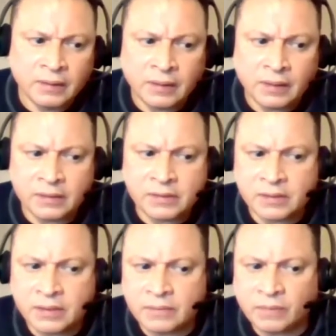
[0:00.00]
it's
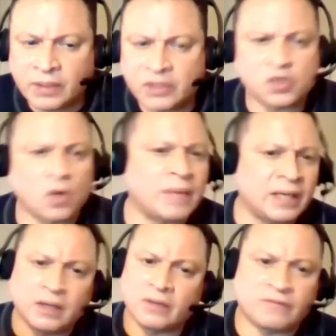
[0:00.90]
it with so
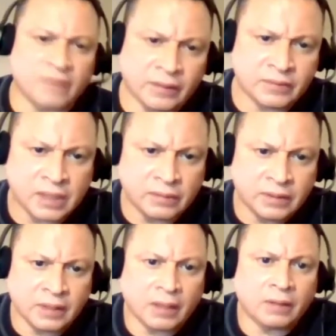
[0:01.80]
many other fighters out
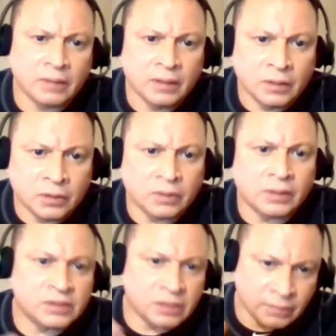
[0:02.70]
there that are good
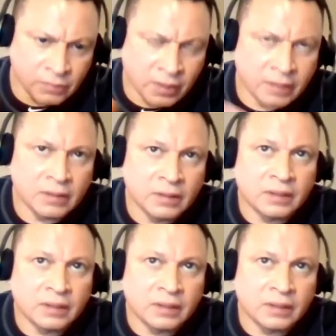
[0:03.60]
and some great.